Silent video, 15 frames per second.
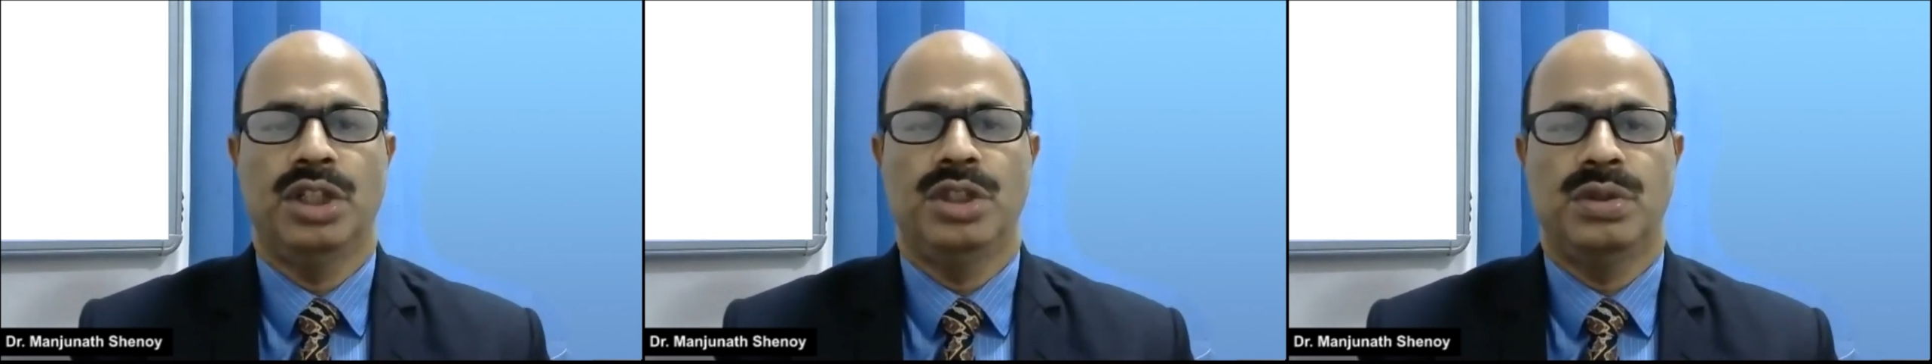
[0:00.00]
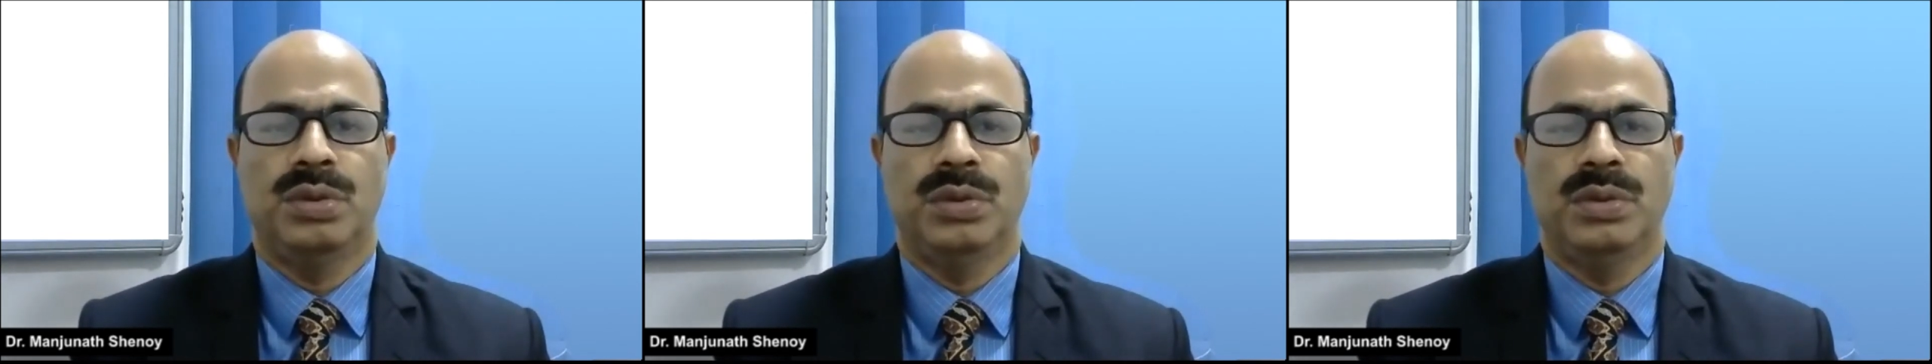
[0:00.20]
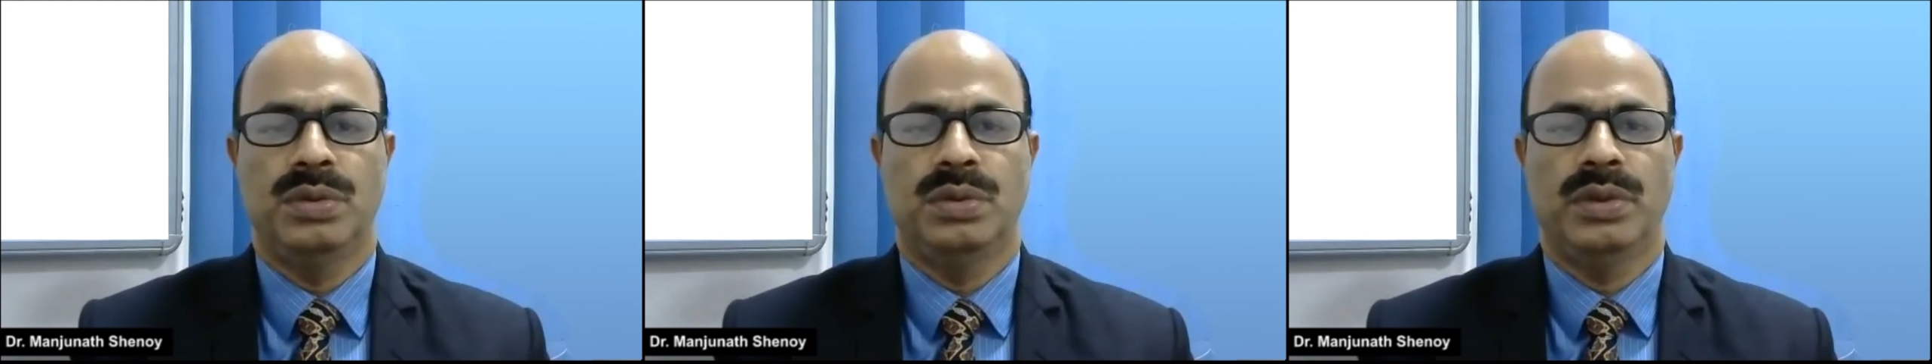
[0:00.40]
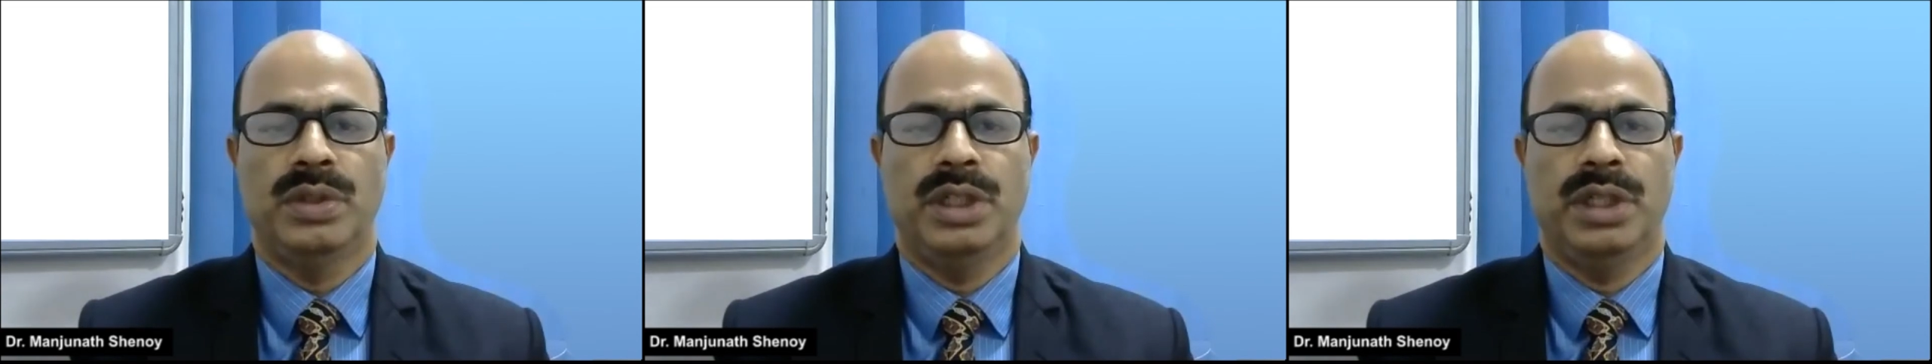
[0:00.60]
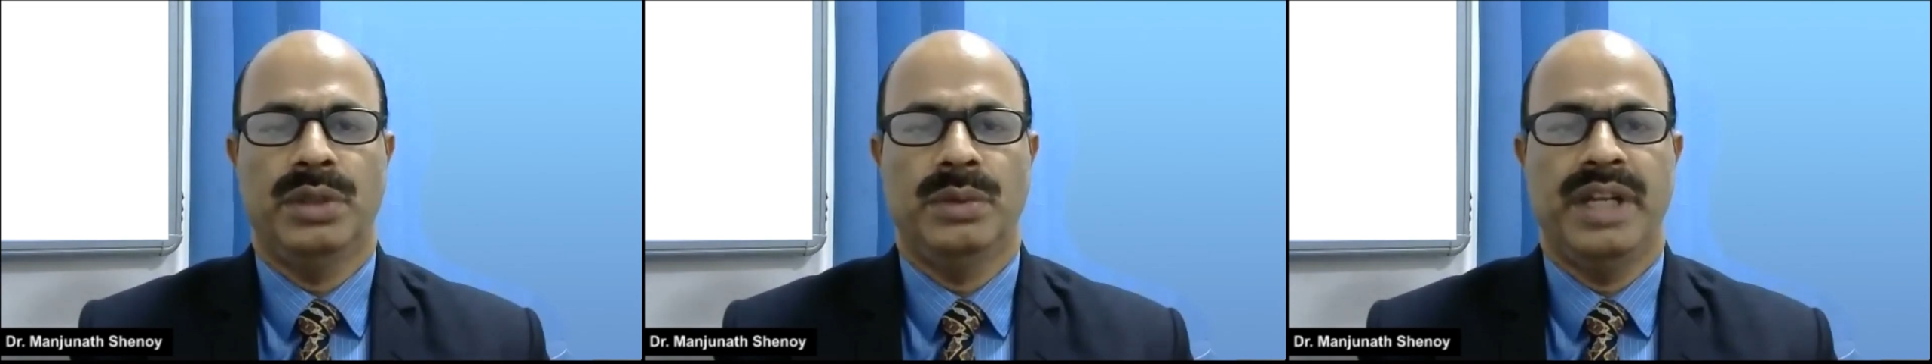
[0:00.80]
to
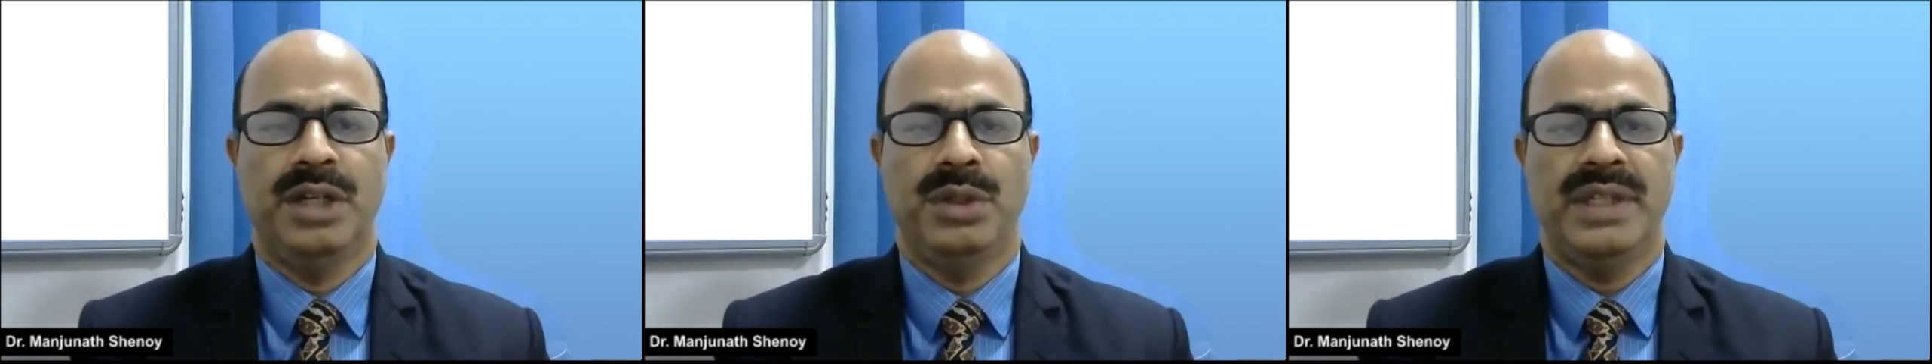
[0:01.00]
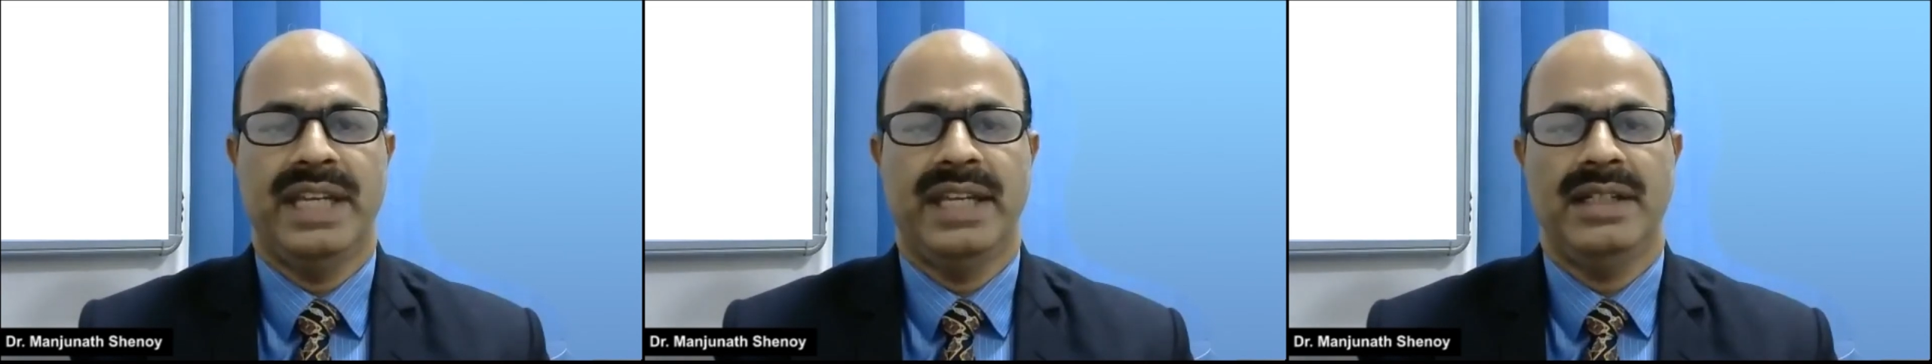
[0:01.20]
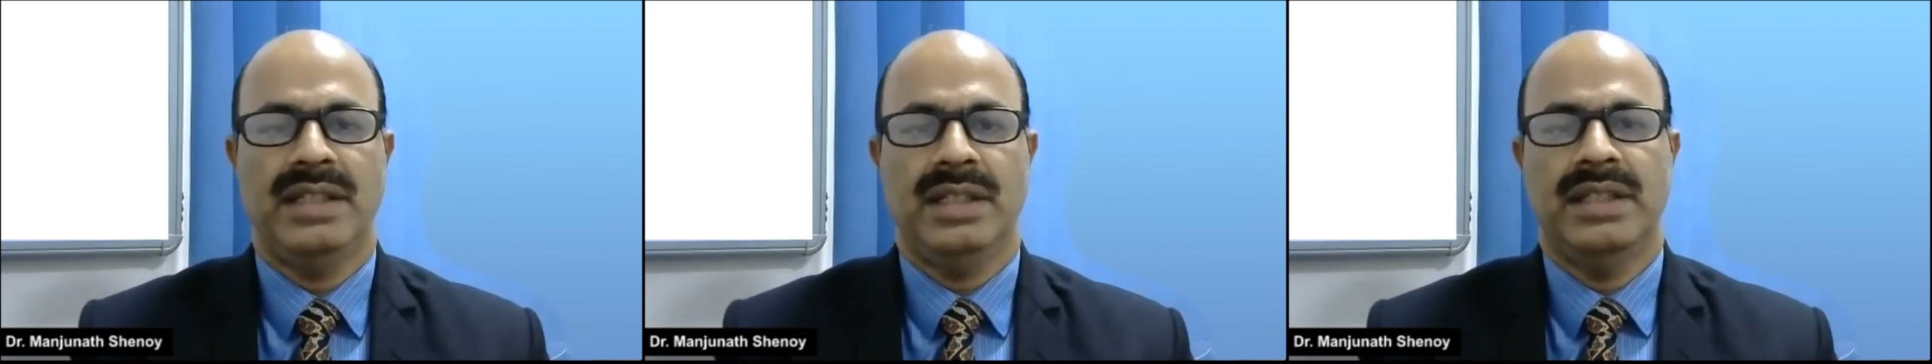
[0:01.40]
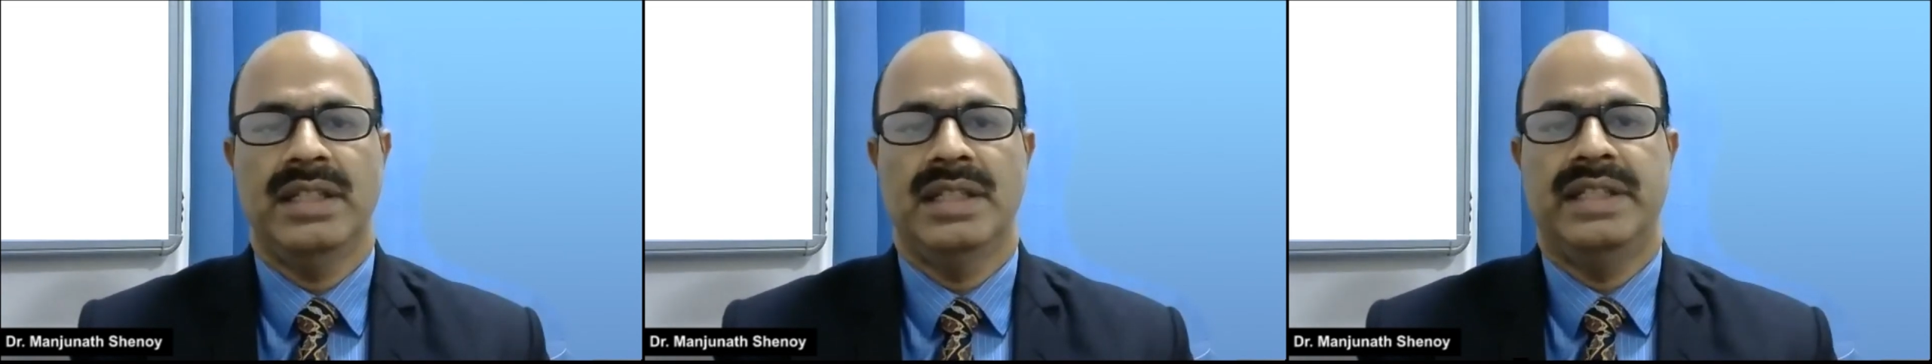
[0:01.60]
educate